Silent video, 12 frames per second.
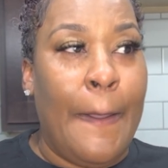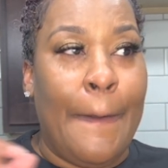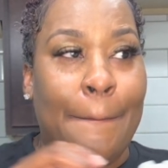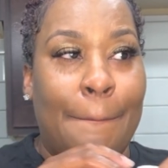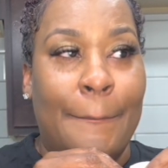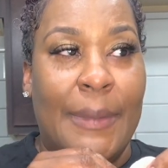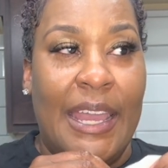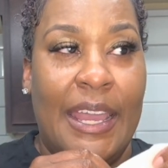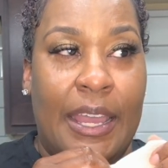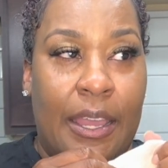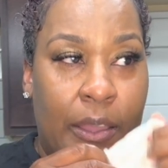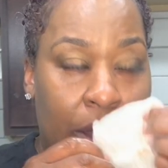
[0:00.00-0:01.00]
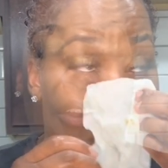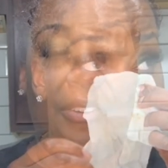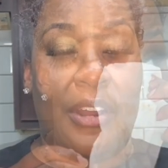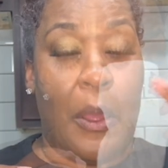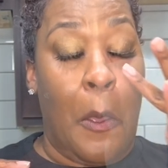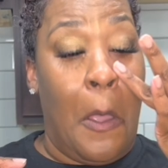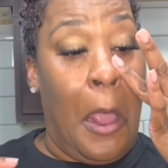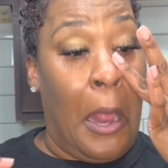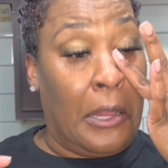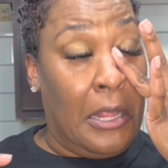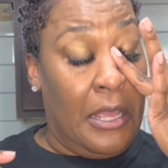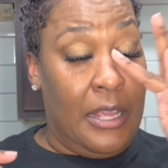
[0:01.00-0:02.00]
Man, I don't know. I
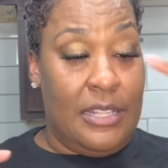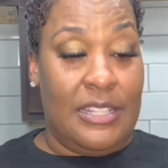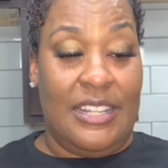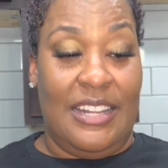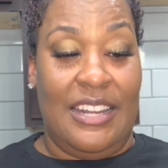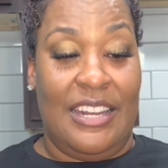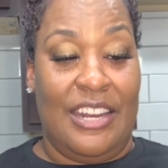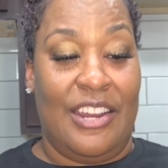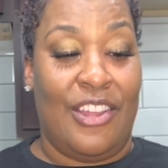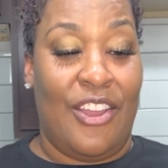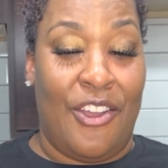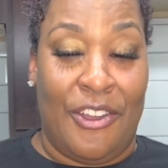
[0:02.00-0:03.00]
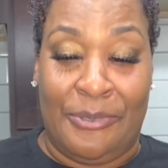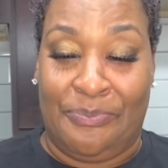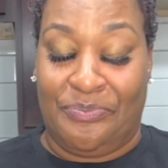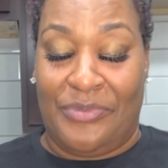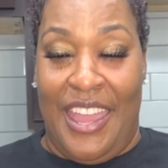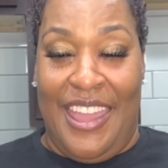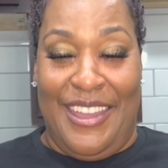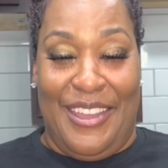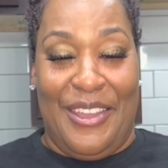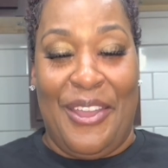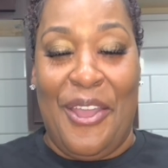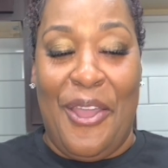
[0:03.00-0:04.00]
think it's still in there, y'all.
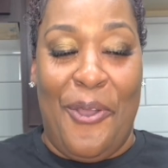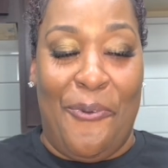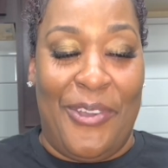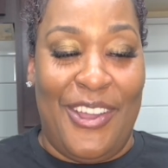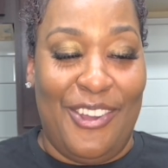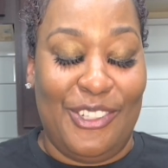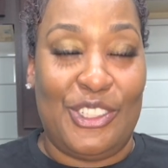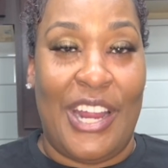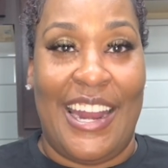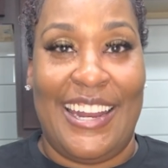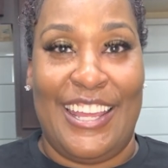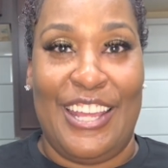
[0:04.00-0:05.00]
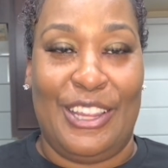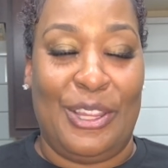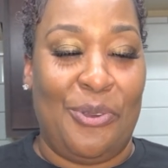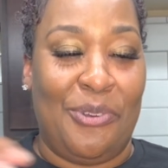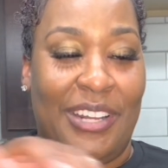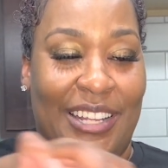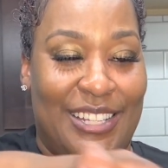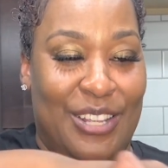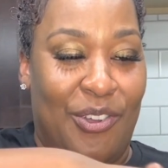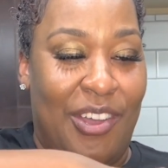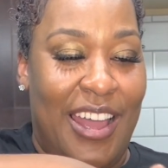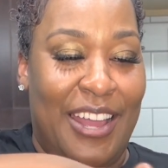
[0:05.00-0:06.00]
We're going to try to get through this,
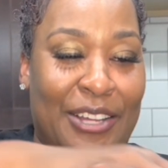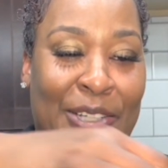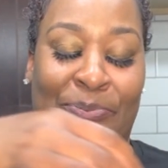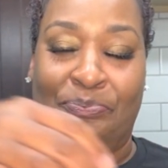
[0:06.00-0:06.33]
okay?